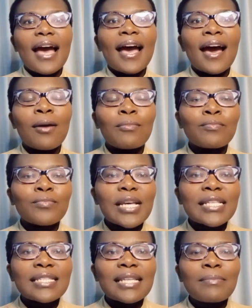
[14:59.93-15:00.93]

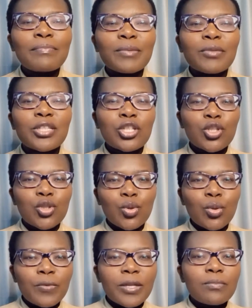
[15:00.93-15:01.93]
some people, I
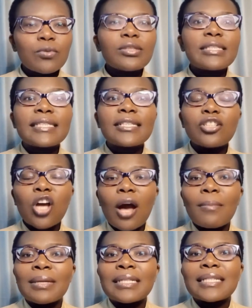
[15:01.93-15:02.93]
2 people did
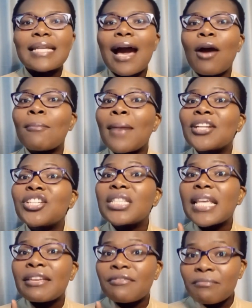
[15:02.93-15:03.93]
comment how much
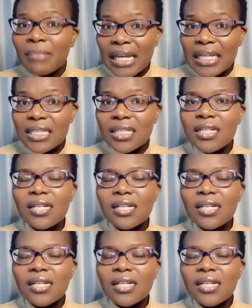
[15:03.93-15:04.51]
they've made.